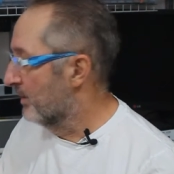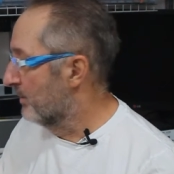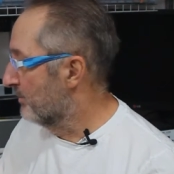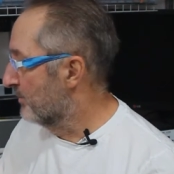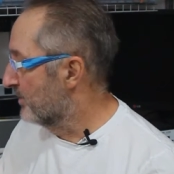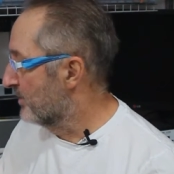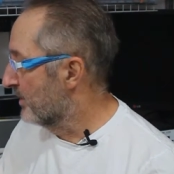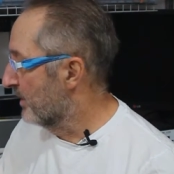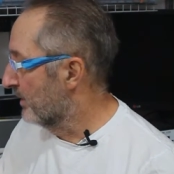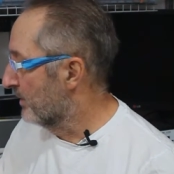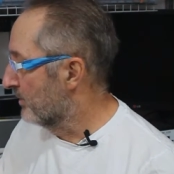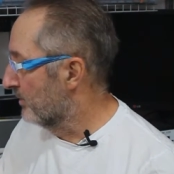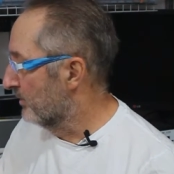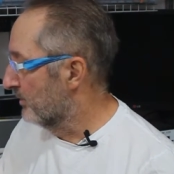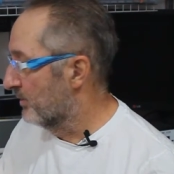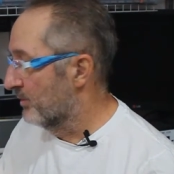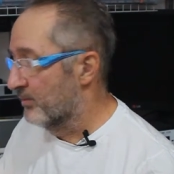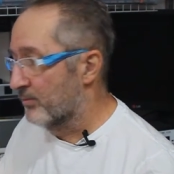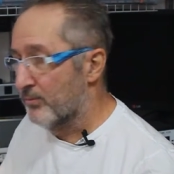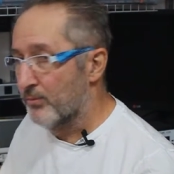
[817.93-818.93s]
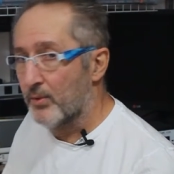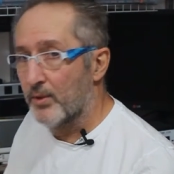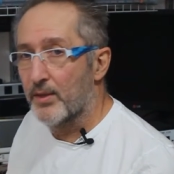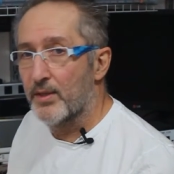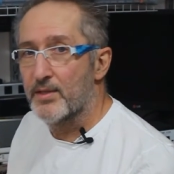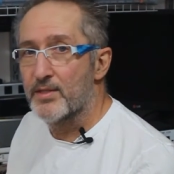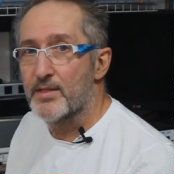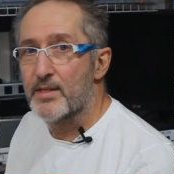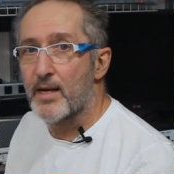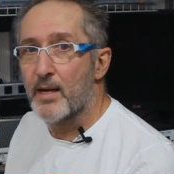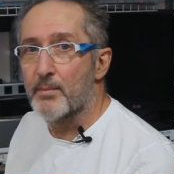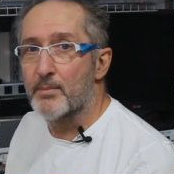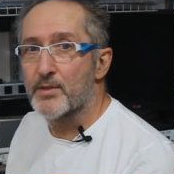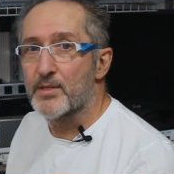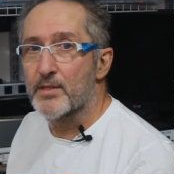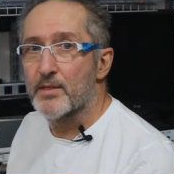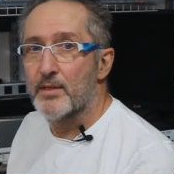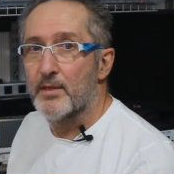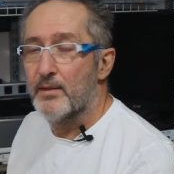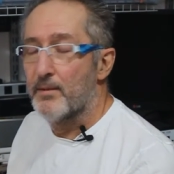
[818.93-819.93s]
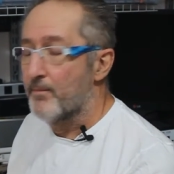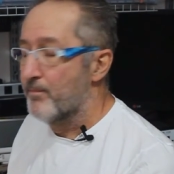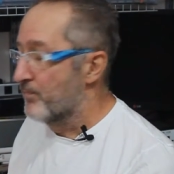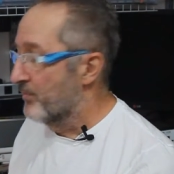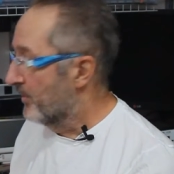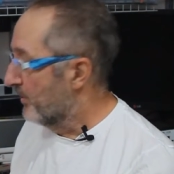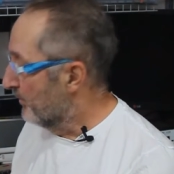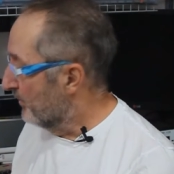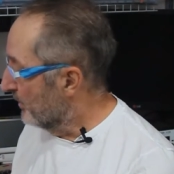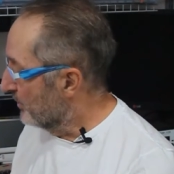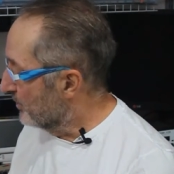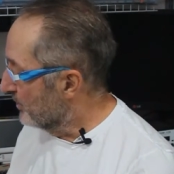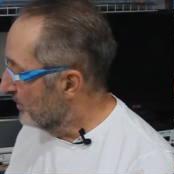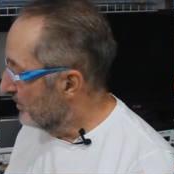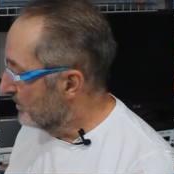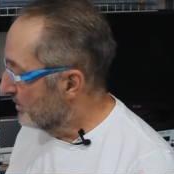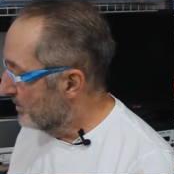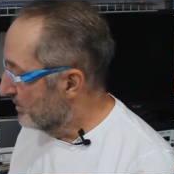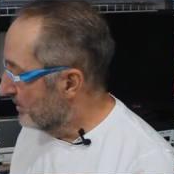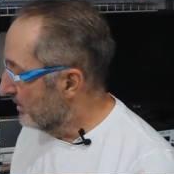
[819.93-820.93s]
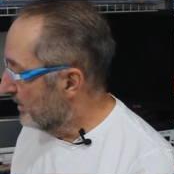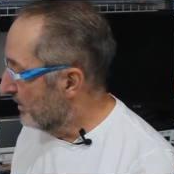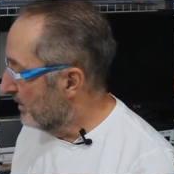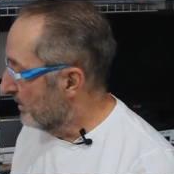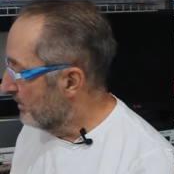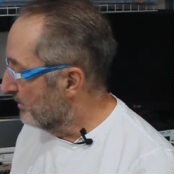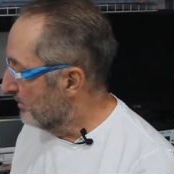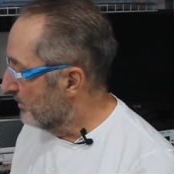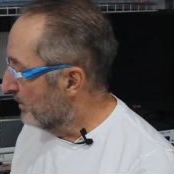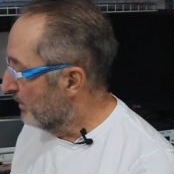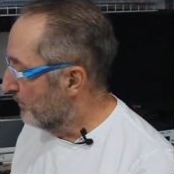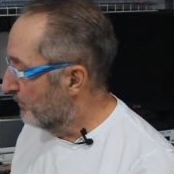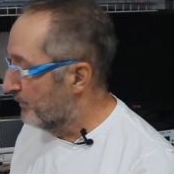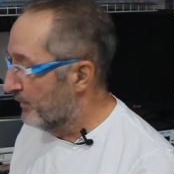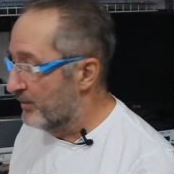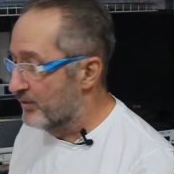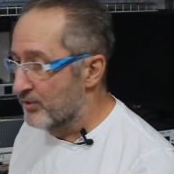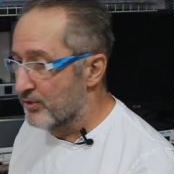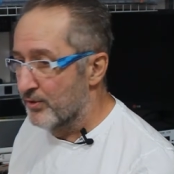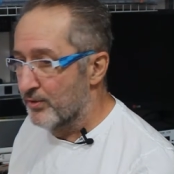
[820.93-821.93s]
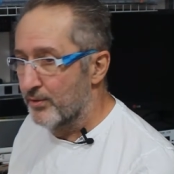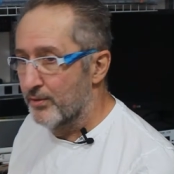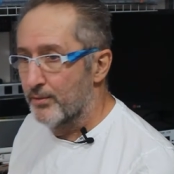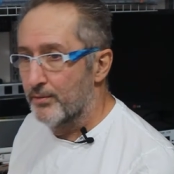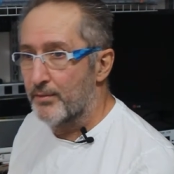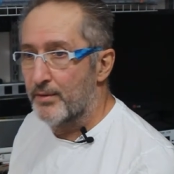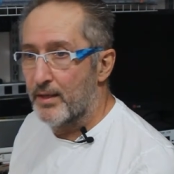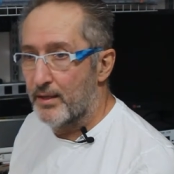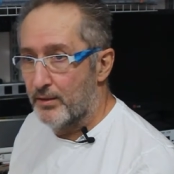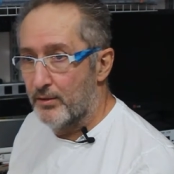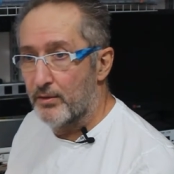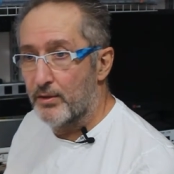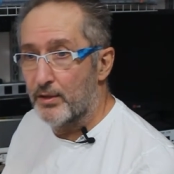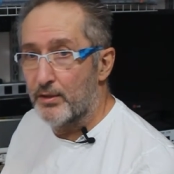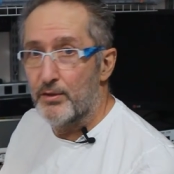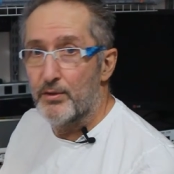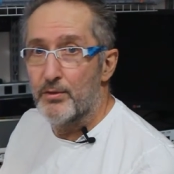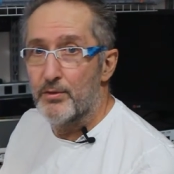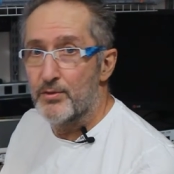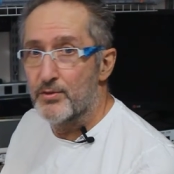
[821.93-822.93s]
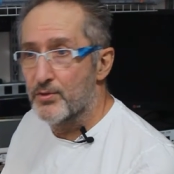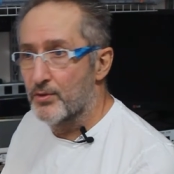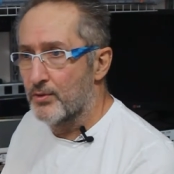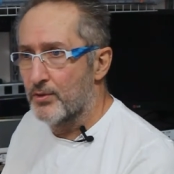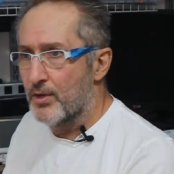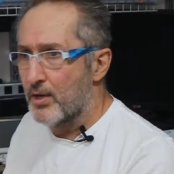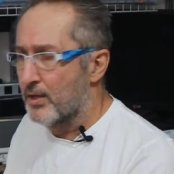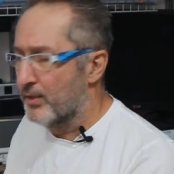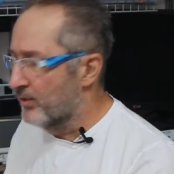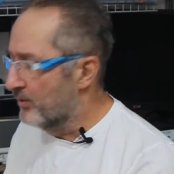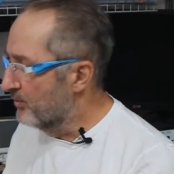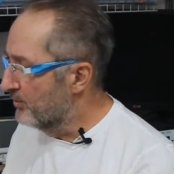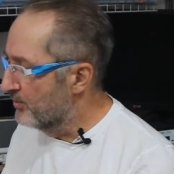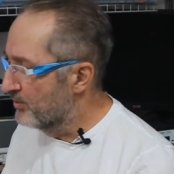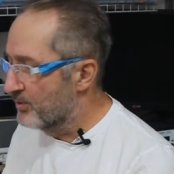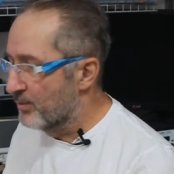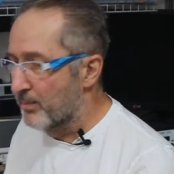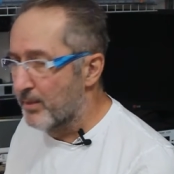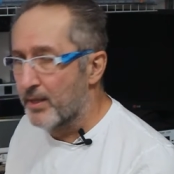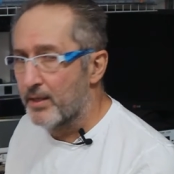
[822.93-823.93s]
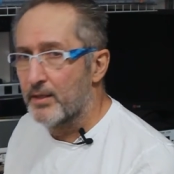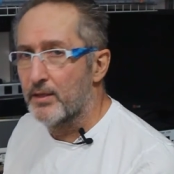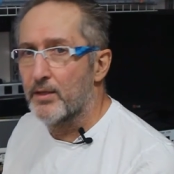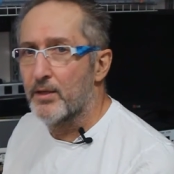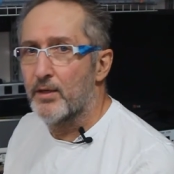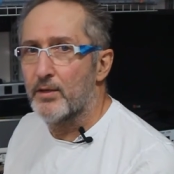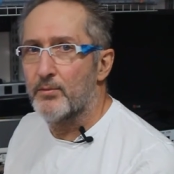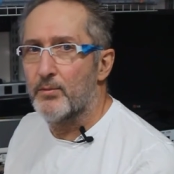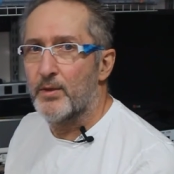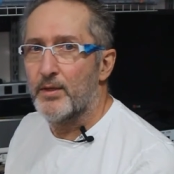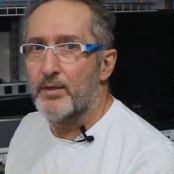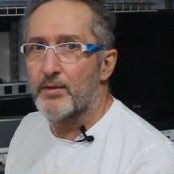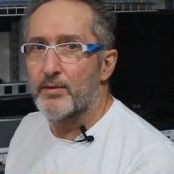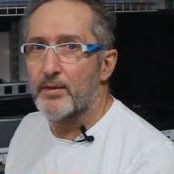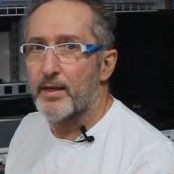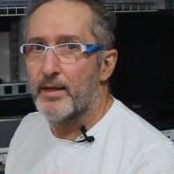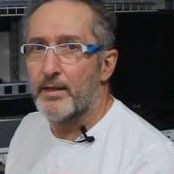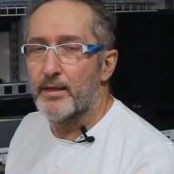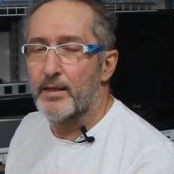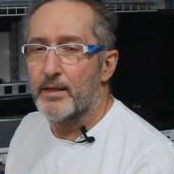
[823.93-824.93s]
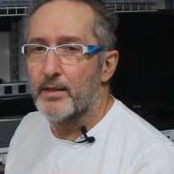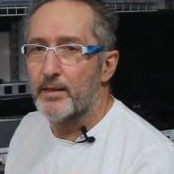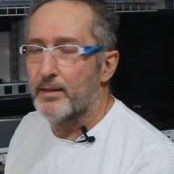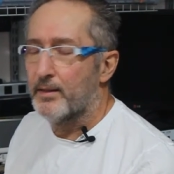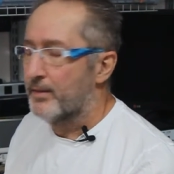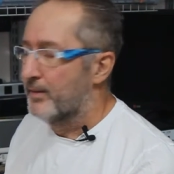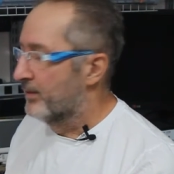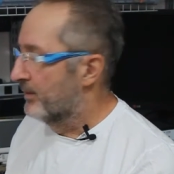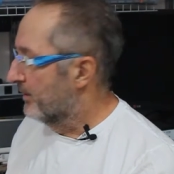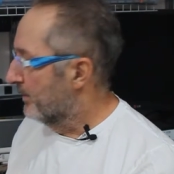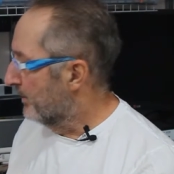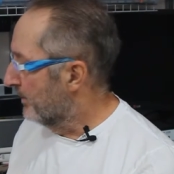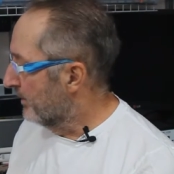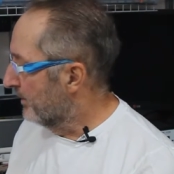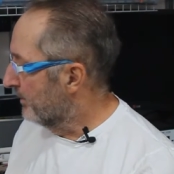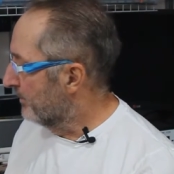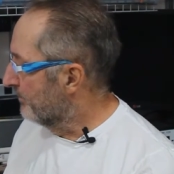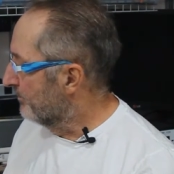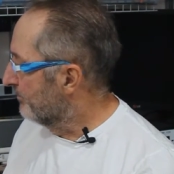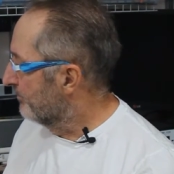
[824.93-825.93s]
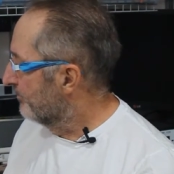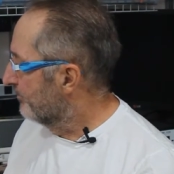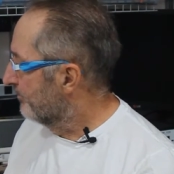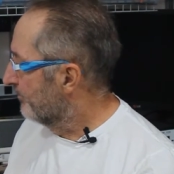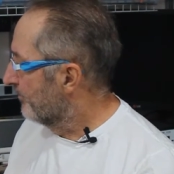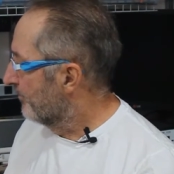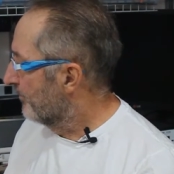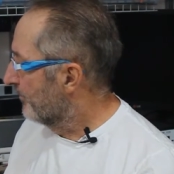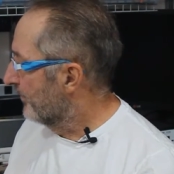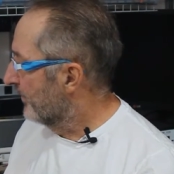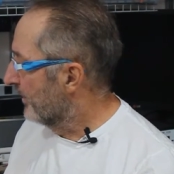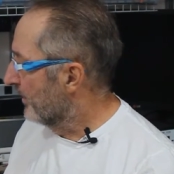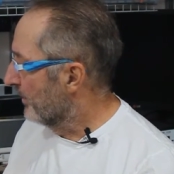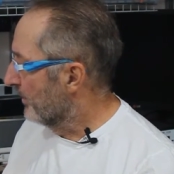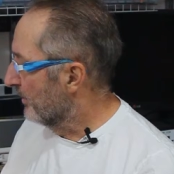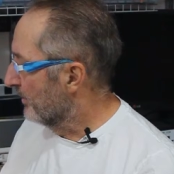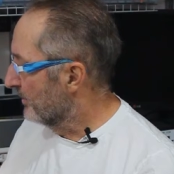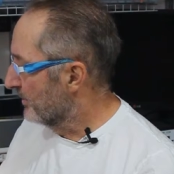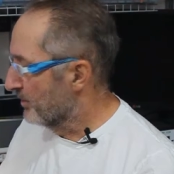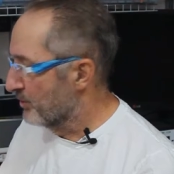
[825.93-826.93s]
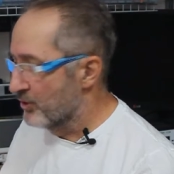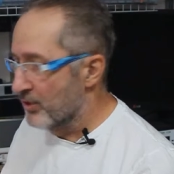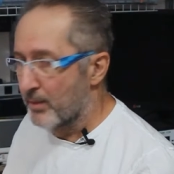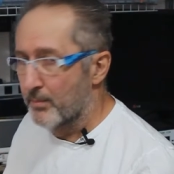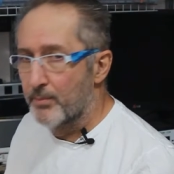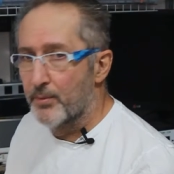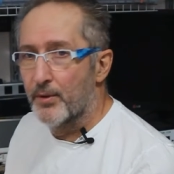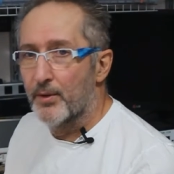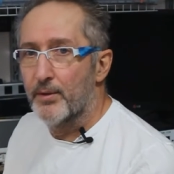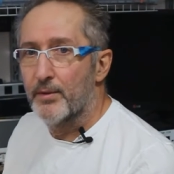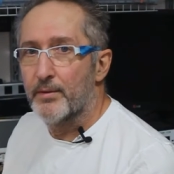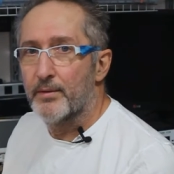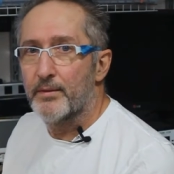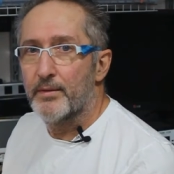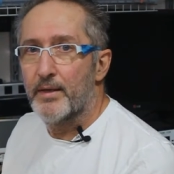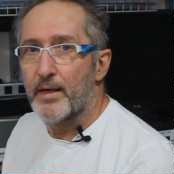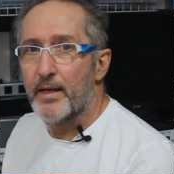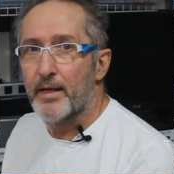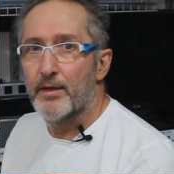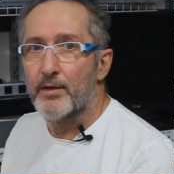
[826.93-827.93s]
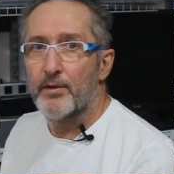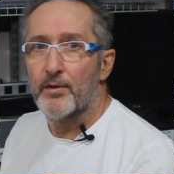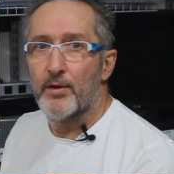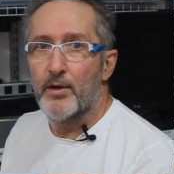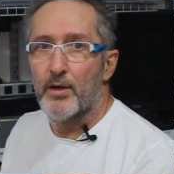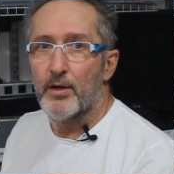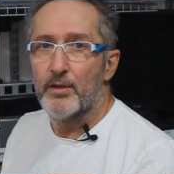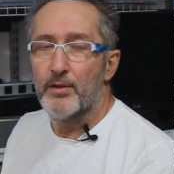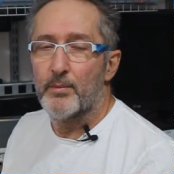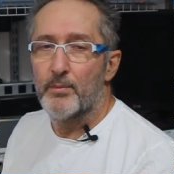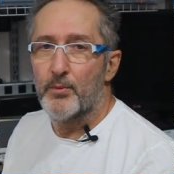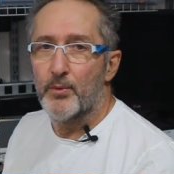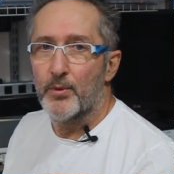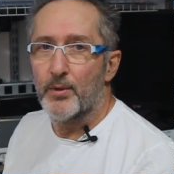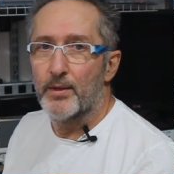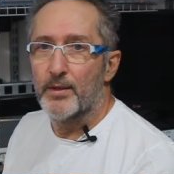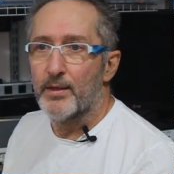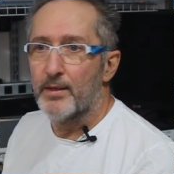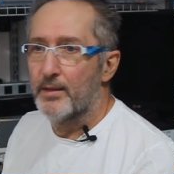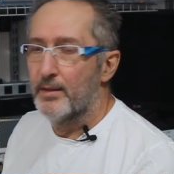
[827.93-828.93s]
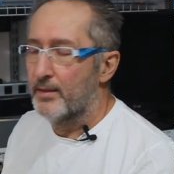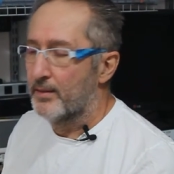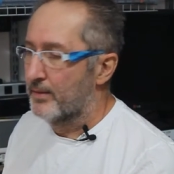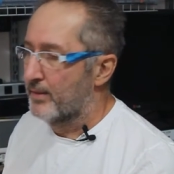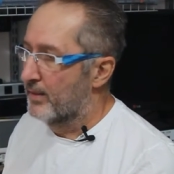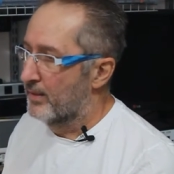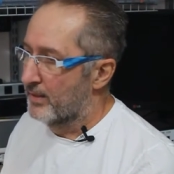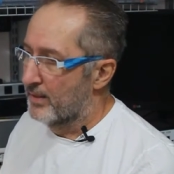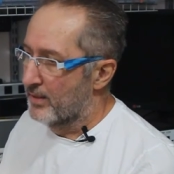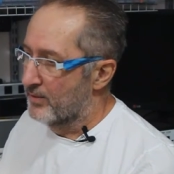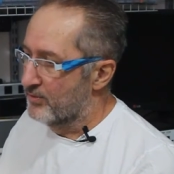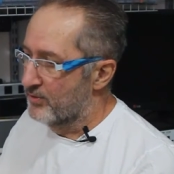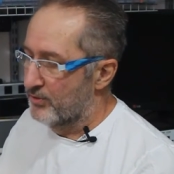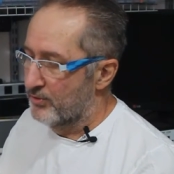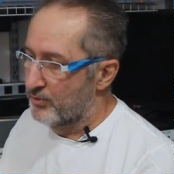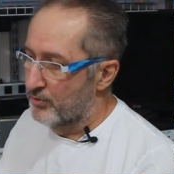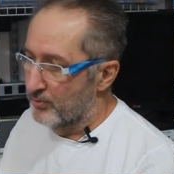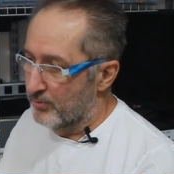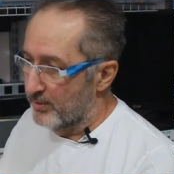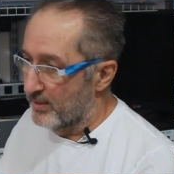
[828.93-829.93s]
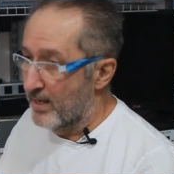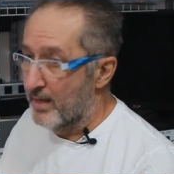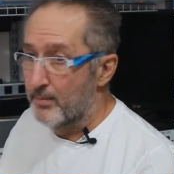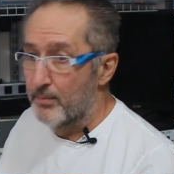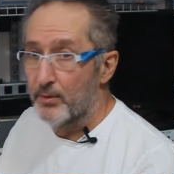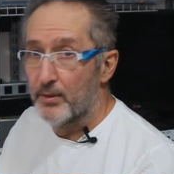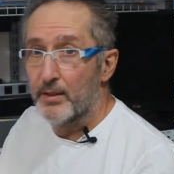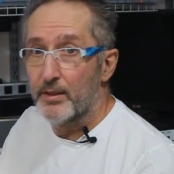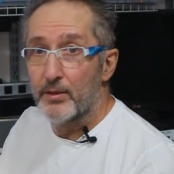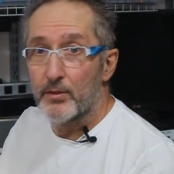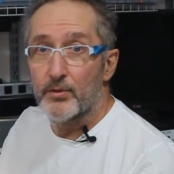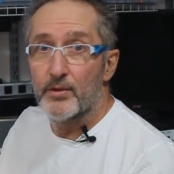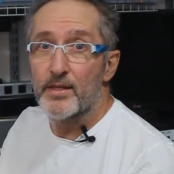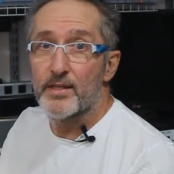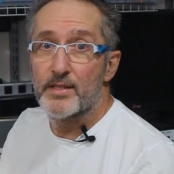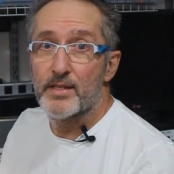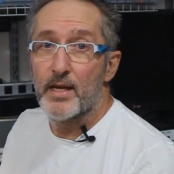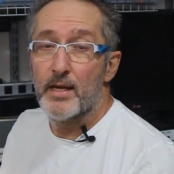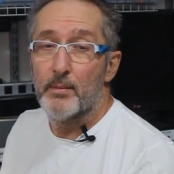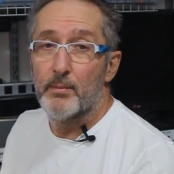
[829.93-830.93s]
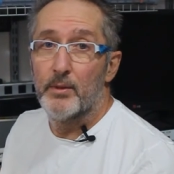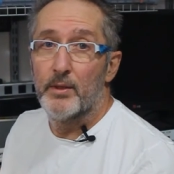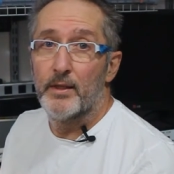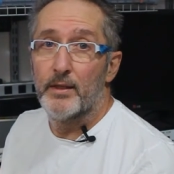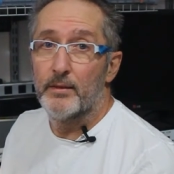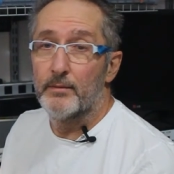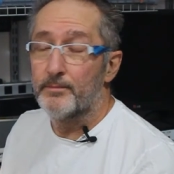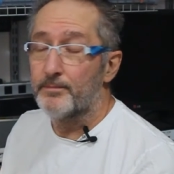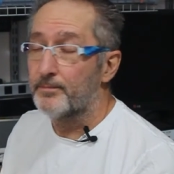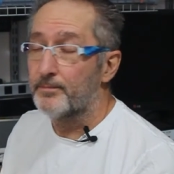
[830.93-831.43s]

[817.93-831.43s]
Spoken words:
cycled with the steps, which is a feature that you can use or not use depending on what you like. There's a jumper header on the board that allows you to enable it or disable it,